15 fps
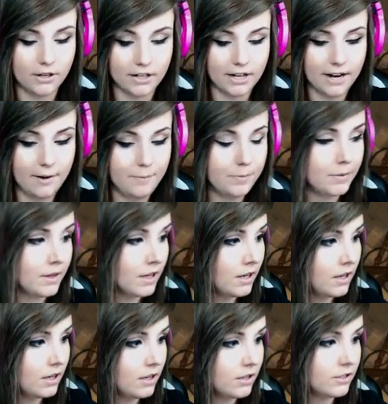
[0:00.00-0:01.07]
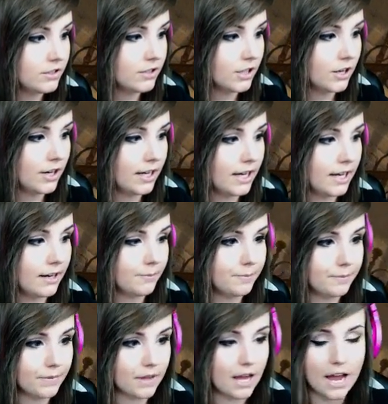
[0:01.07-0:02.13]
Okay, so again,
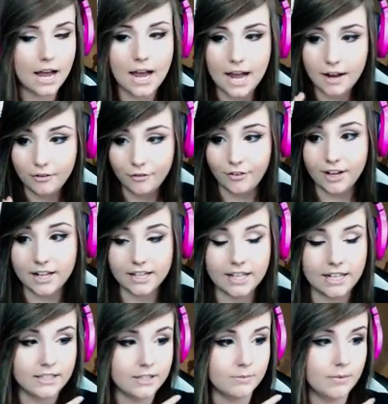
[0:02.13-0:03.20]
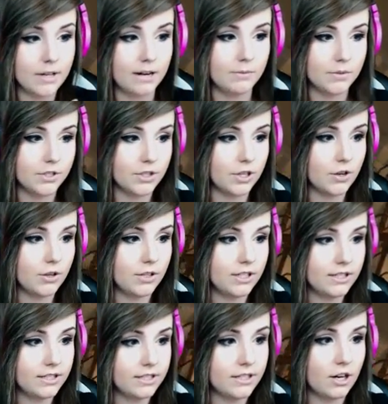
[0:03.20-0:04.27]
I fail that sometimes, so
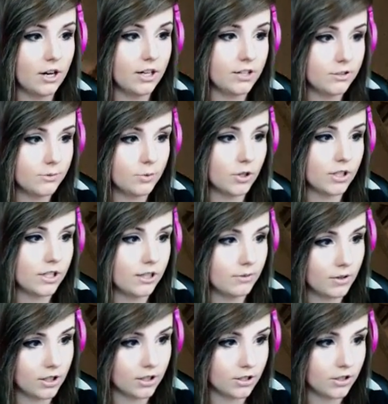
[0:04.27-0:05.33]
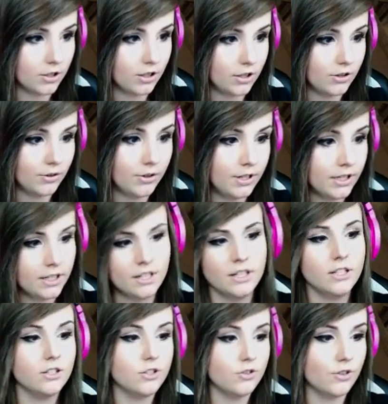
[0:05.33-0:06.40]
this is the hardest smoke that I'm going to show you
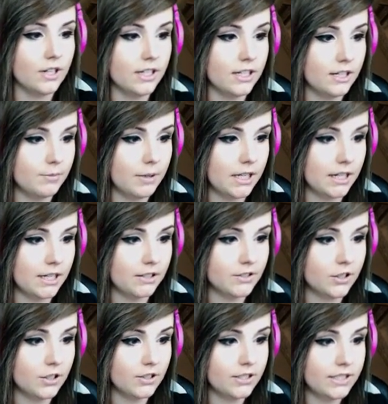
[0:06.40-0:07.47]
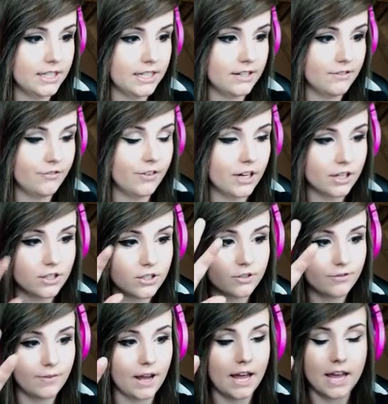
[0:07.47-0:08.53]
straight in the beginning. So you see the fingers
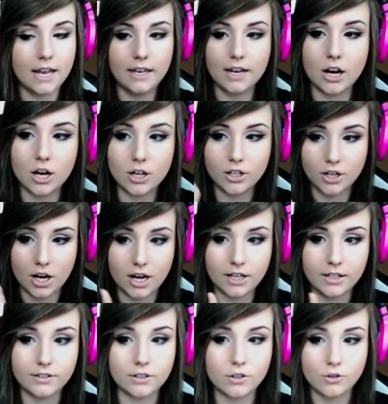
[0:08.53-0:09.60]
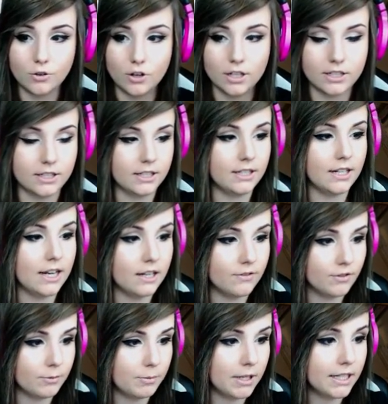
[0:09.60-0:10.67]
of my hand are not crossing the end of
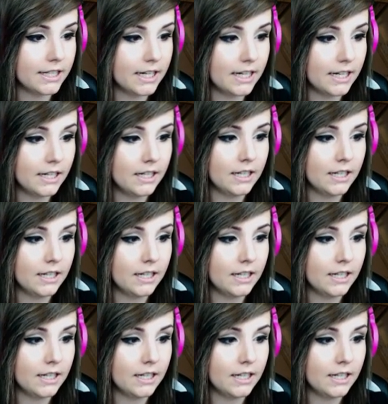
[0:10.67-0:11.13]
the building.